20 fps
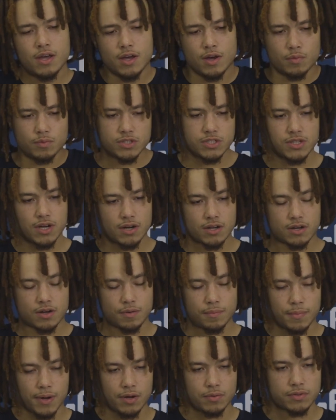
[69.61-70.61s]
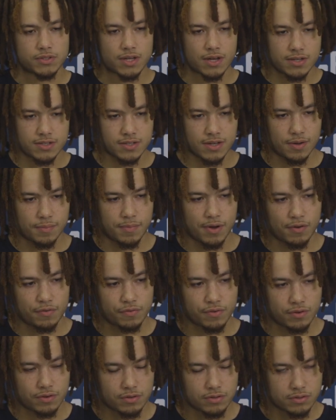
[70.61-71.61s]
and we just got to come back with that same
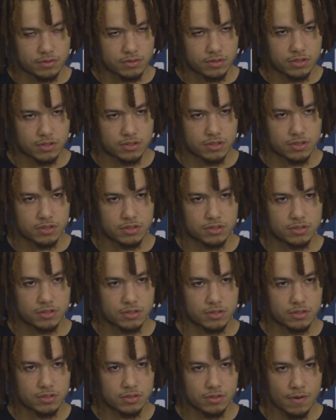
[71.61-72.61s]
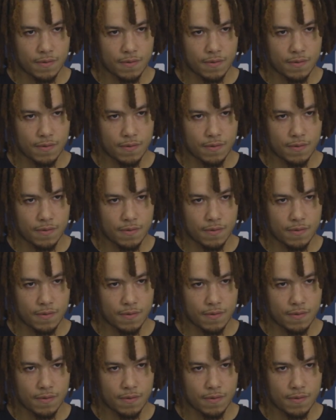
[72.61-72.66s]
effort and consistency.